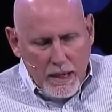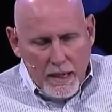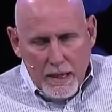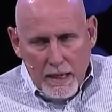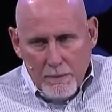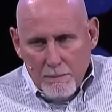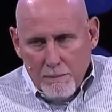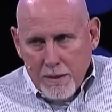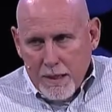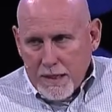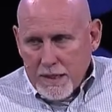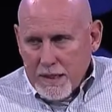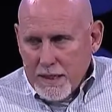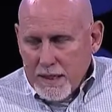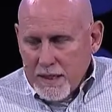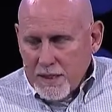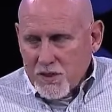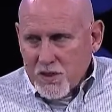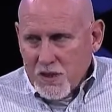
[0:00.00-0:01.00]

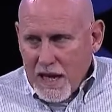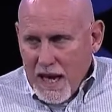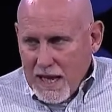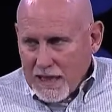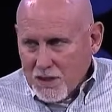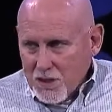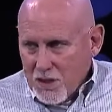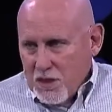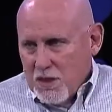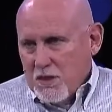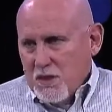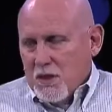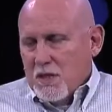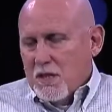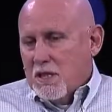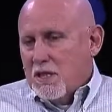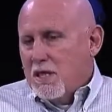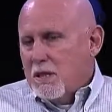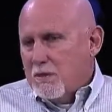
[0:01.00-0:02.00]
But it's not
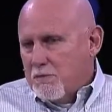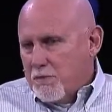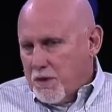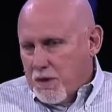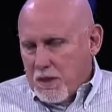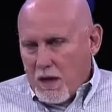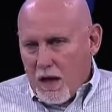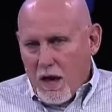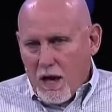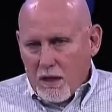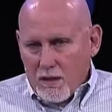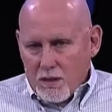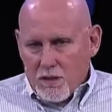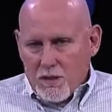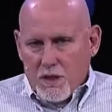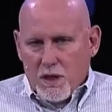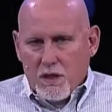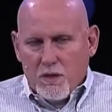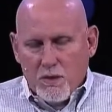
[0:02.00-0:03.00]
just deep
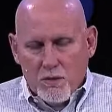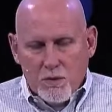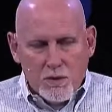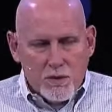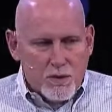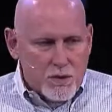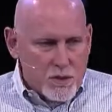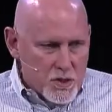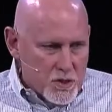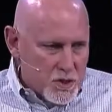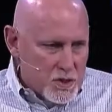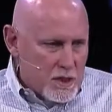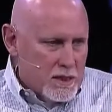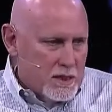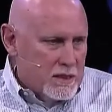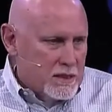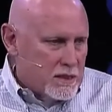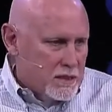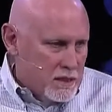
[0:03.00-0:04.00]
theology, although as you'll
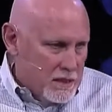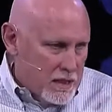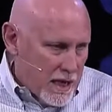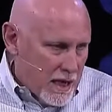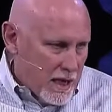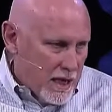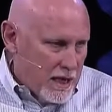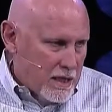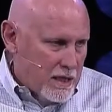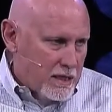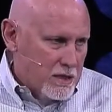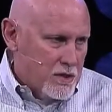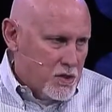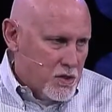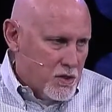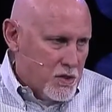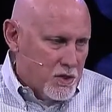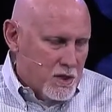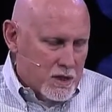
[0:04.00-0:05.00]
see today, it
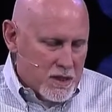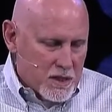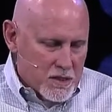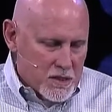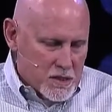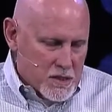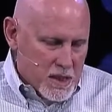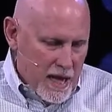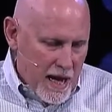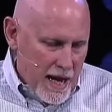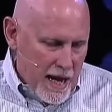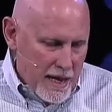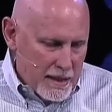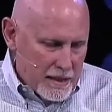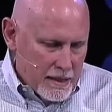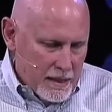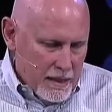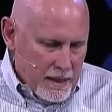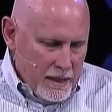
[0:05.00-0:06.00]
certainly is
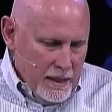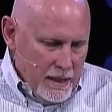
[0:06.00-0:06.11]
that.